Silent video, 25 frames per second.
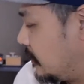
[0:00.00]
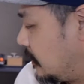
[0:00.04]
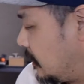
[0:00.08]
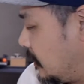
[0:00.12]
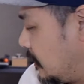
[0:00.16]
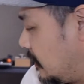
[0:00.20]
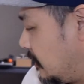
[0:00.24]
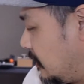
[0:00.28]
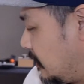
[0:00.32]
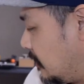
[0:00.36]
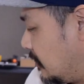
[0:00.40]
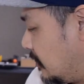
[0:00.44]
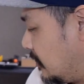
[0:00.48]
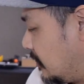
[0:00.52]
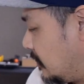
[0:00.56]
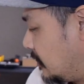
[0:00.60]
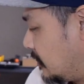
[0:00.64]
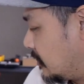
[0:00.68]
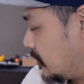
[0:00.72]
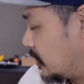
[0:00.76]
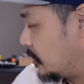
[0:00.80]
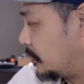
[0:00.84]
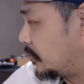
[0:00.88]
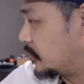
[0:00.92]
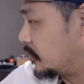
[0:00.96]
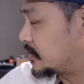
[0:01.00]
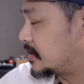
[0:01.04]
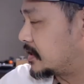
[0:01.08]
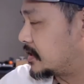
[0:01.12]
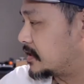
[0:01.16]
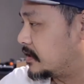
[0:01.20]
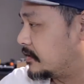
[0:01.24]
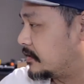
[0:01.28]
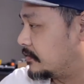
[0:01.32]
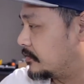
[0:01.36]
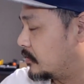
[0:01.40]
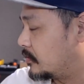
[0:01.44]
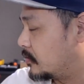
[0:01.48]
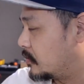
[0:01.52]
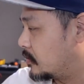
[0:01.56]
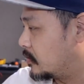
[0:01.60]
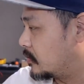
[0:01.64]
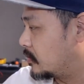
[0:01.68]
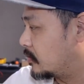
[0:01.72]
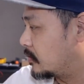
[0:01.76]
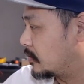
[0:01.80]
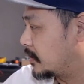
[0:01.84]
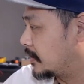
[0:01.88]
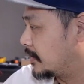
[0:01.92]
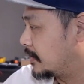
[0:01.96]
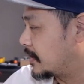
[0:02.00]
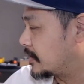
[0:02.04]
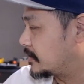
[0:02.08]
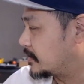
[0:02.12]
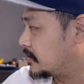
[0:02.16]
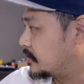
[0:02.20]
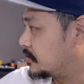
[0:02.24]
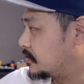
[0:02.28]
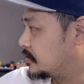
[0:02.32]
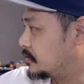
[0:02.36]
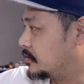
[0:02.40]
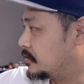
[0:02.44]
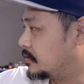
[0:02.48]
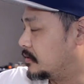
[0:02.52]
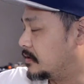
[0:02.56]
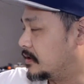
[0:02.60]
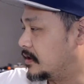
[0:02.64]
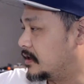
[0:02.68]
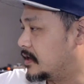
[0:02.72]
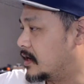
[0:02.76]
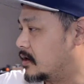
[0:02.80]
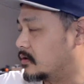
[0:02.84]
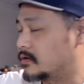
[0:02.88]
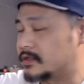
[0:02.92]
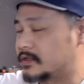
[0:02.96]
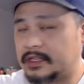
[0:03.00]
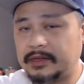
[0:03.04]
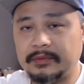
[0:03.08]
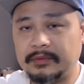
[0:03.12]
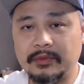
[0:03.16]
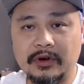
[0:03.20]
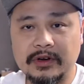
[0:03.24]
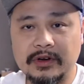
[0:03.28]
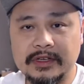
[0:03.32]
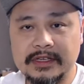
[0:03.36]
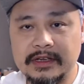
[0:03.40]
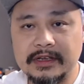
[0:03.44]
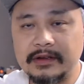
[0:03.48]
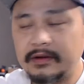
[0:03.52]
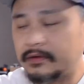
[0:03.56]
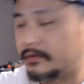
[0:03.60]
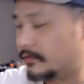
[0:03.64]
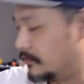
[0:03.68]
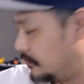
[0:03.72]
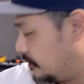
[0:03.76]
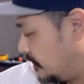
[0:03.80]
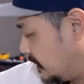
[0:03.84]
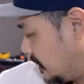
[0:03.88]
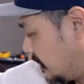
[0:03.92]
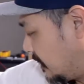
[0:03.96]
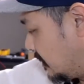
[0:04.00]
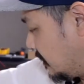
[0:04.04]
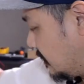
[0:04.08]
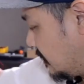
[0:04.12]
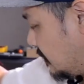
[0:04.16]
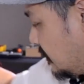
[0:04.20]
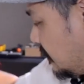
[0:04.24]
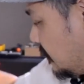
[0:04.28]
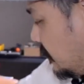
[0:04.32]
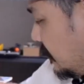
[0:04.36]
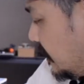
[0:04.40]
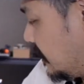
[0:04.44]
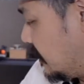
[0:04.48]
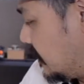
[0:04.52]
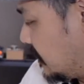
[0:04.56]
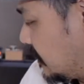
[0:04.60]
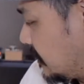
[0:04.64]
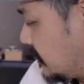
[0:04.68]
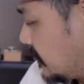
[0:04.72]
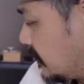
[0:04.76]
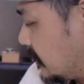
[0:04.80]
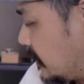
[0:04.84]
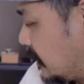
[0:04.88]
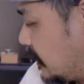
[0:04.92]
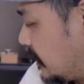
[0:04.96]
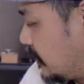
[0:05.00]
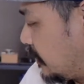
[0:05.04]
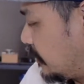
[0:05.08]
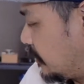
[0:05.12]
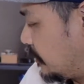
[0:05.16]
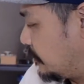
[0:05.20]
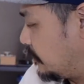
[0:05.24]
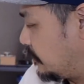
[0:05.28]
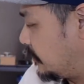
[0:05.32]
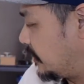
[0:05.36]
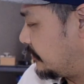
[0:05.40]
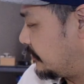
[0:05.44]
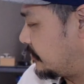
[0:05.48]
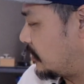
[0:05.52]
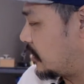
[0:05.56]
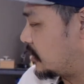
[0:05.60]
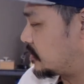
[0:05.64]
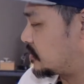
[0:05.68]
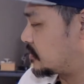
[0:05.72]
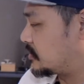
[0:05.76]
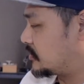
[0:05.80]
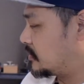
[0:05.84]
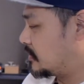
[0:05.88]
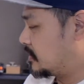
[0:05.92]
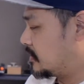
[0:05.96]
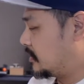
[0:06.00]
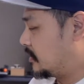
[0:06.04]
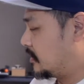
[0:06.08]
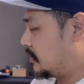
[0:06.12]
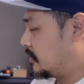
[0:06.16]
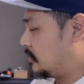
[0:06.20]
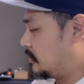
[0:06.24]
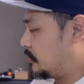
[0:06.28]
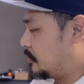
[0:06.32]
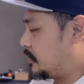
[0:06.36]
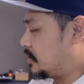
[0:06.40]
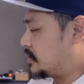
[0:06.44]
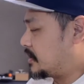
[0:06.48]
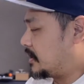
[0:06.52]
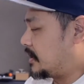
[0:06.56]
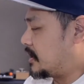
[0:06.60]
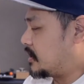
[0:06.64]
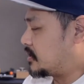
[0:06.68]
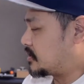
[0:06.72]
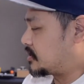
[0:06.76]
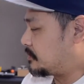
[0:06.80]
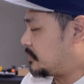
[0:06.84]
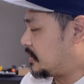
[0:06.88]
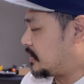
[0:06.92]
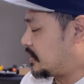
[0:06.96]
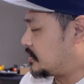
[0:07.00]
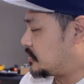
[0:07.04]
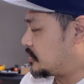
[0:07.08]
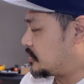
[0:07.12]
the Commodore 64 connected to the LCD monitor via this device, which allows me